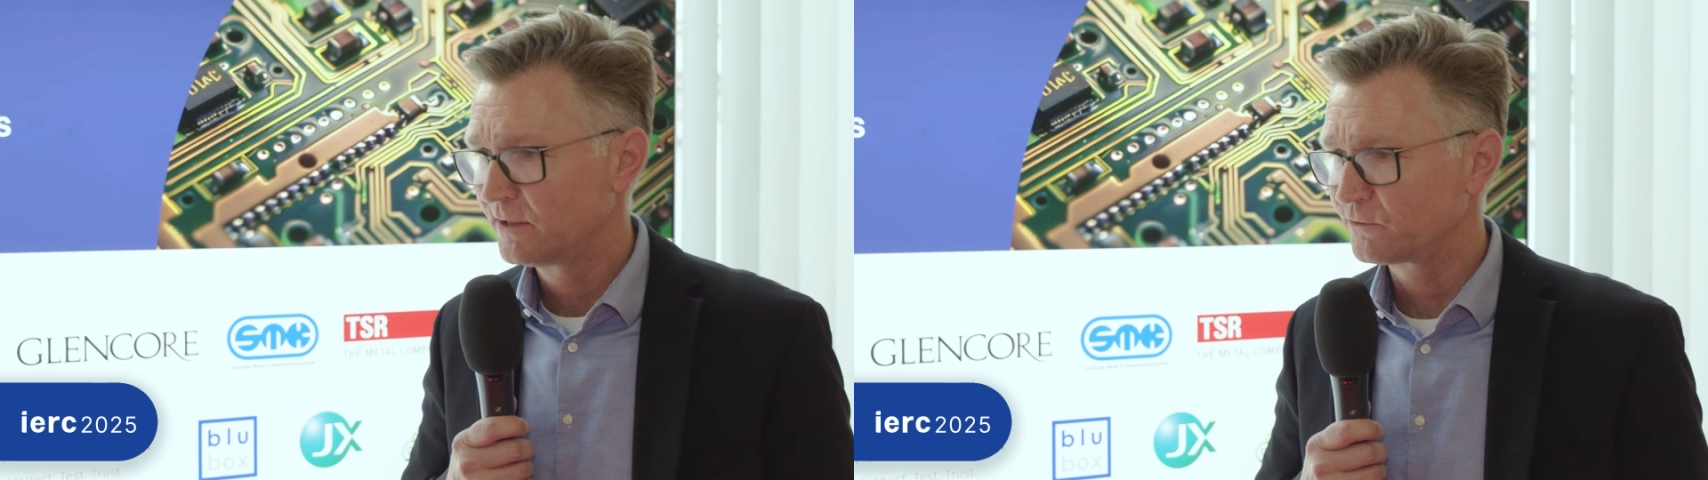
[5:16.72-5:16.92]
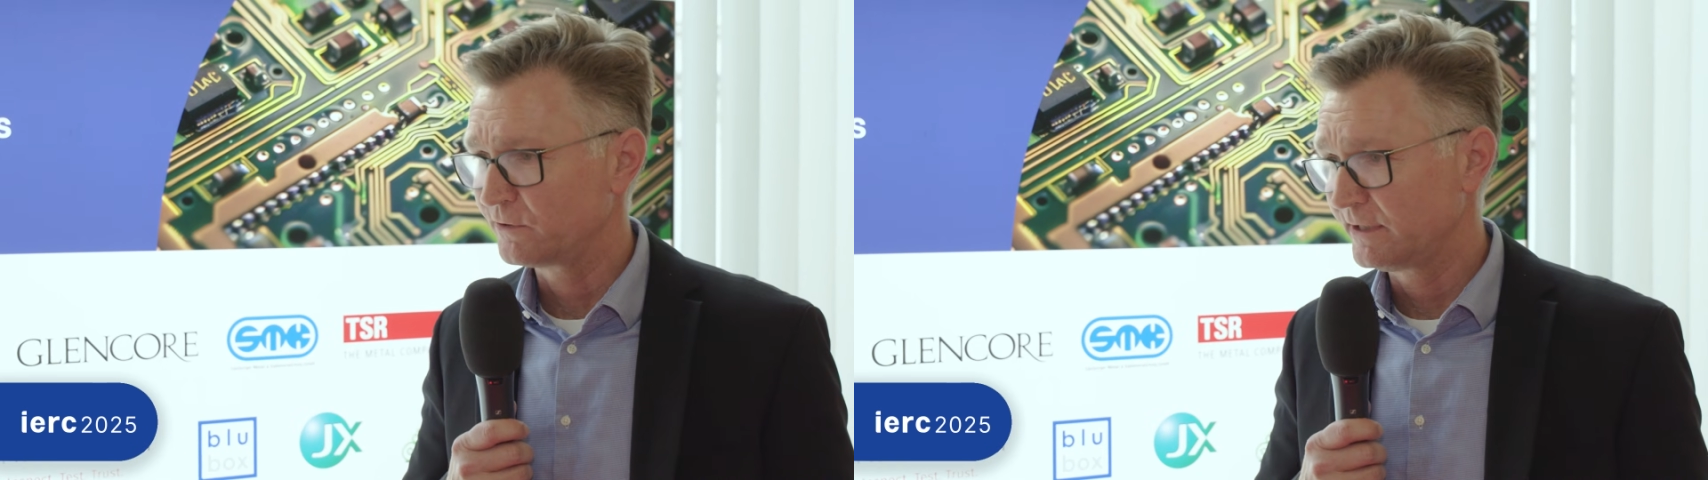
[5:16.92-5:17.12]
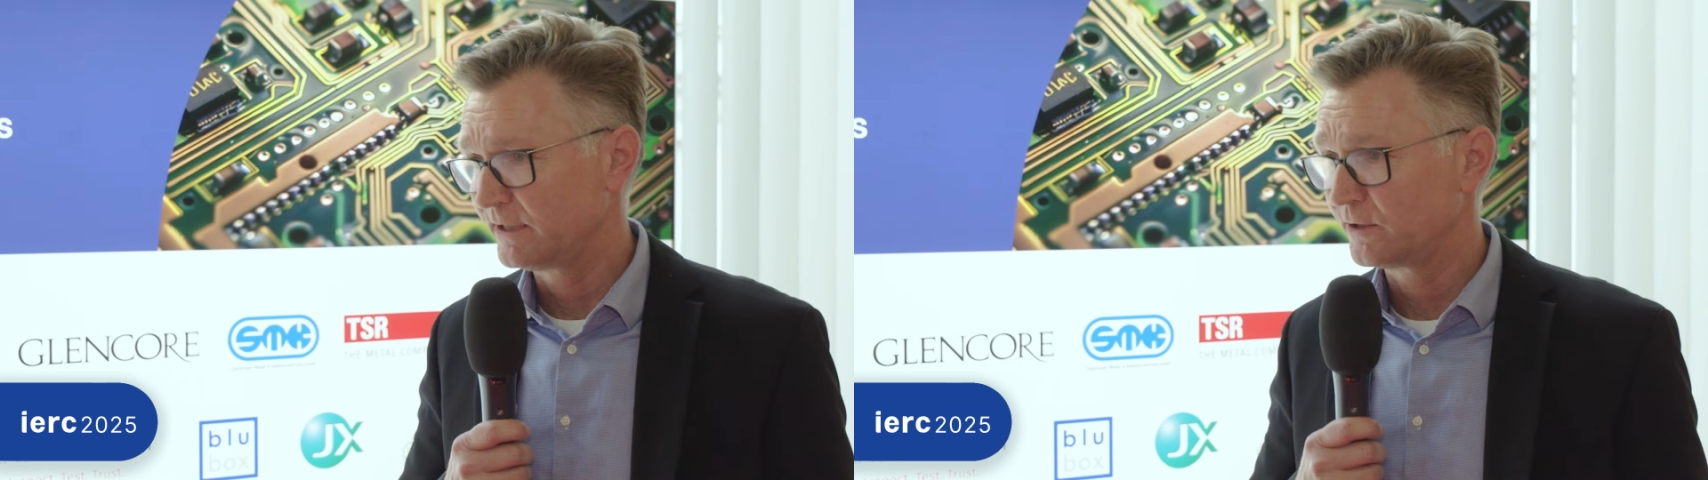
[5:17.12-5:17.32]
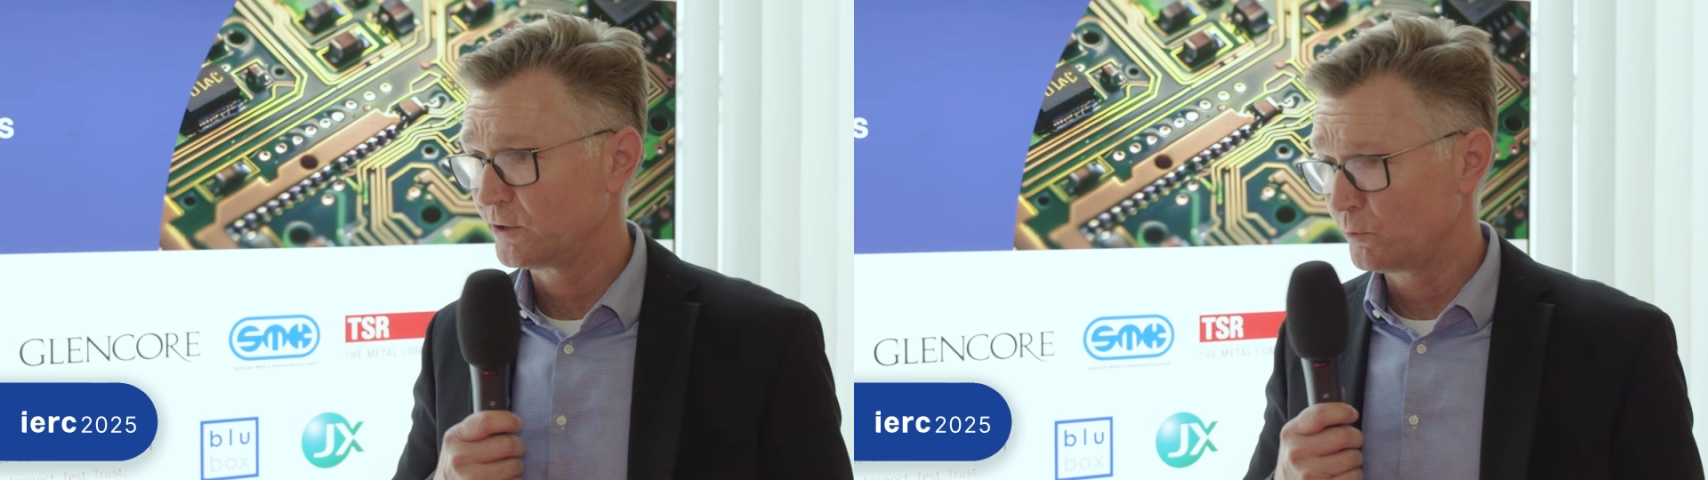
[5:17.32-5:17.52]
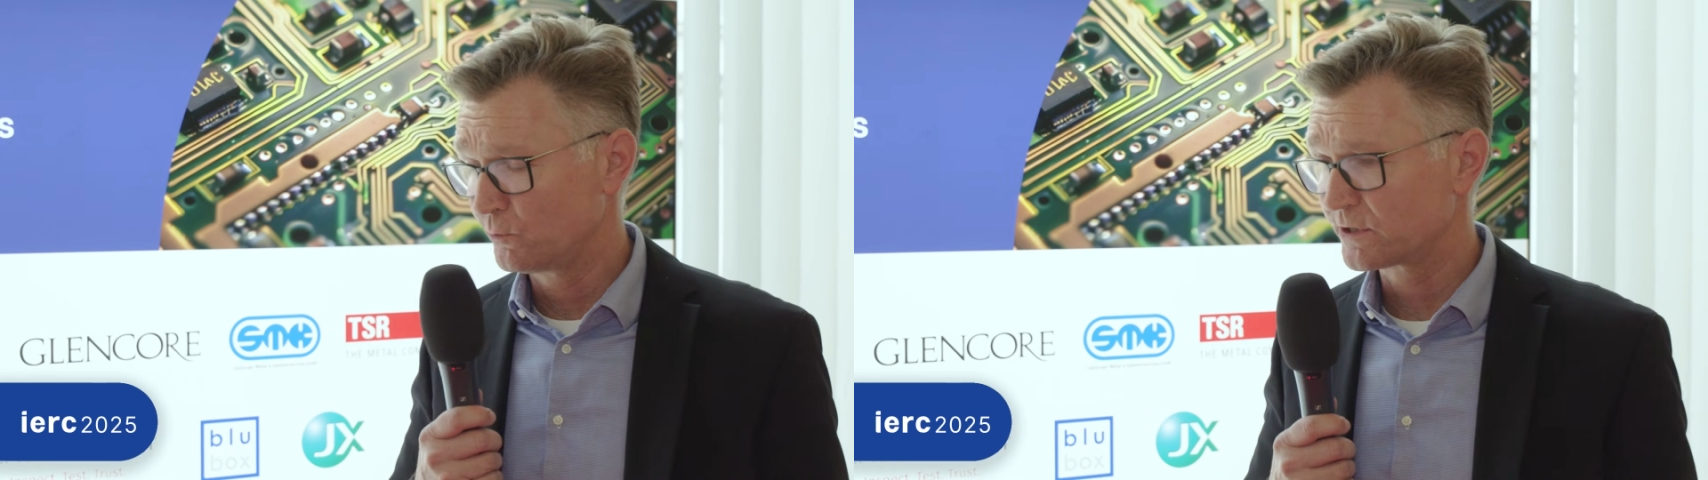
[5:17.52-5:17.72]
to hear
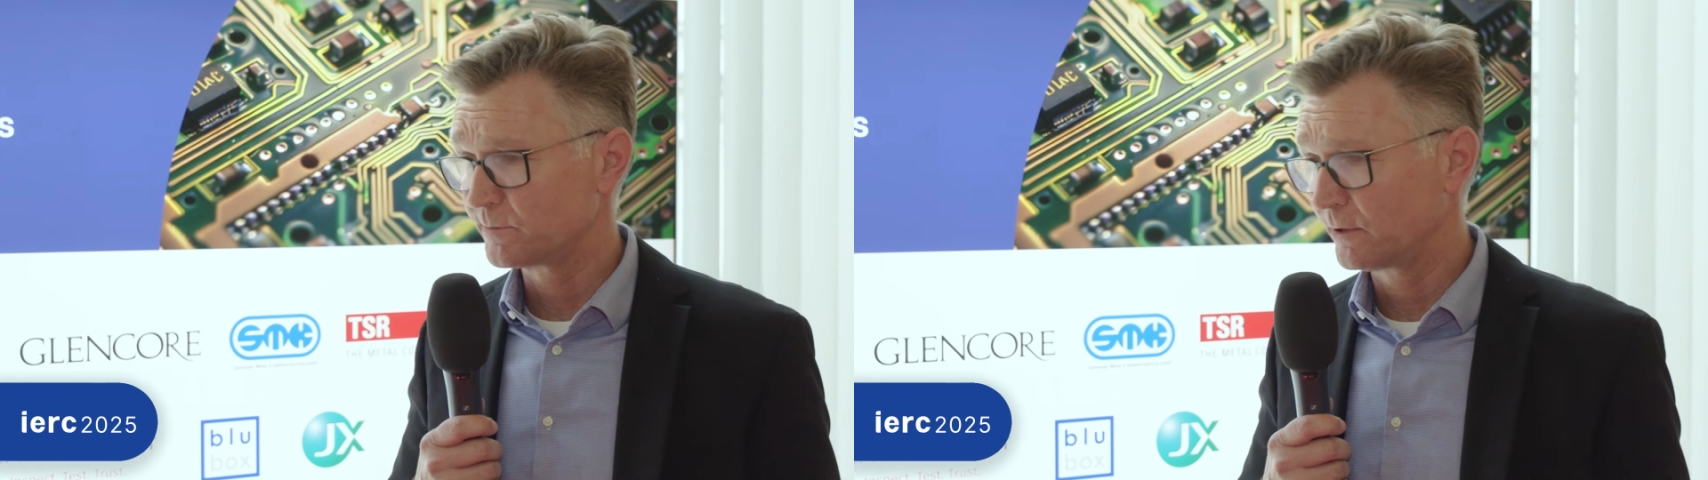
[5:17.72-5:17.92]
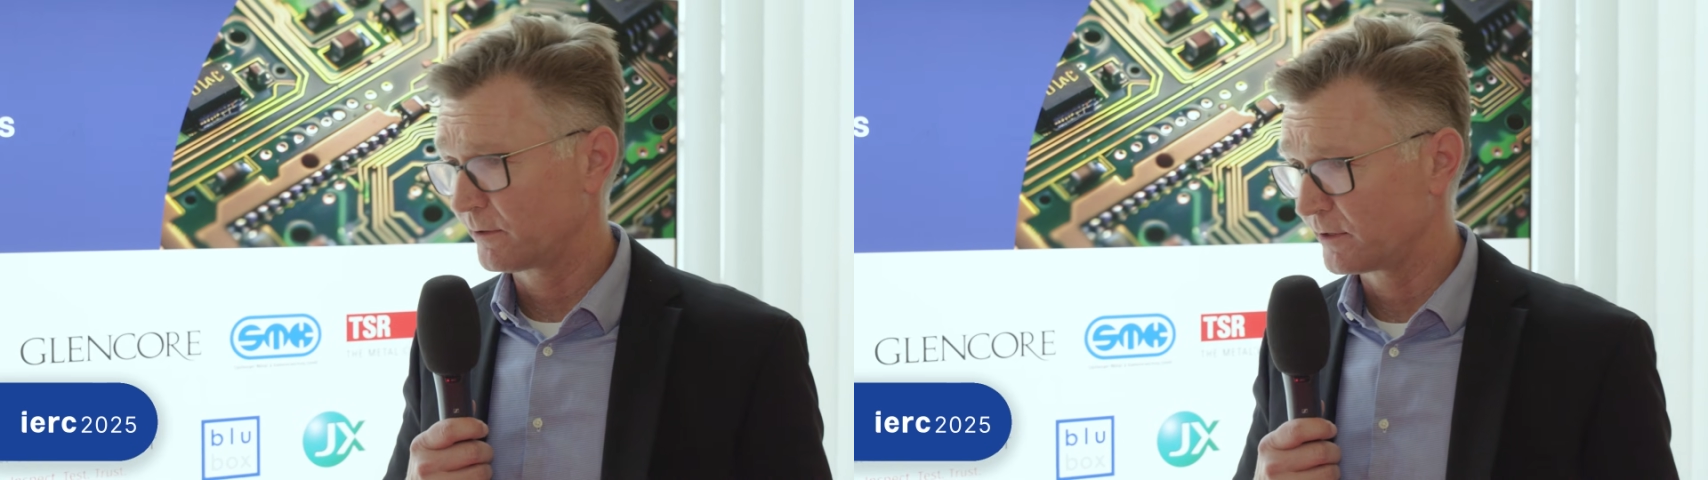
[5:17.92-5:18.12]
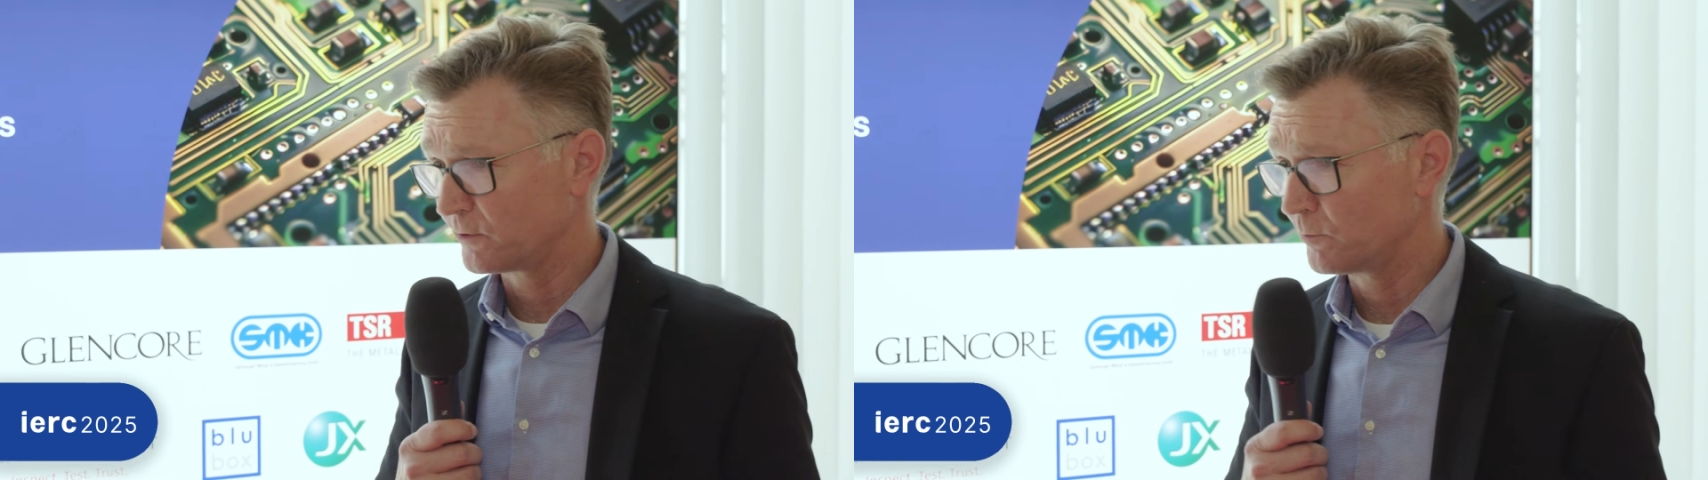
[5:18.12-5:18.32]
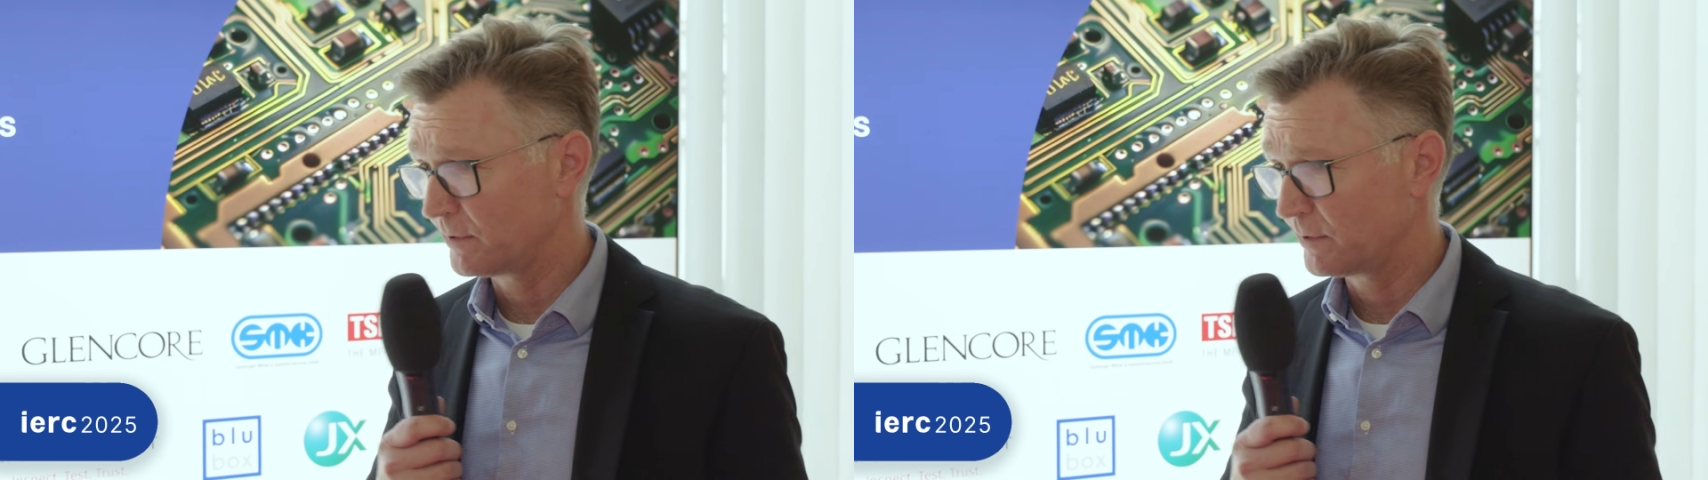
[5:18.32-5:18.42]
news about the new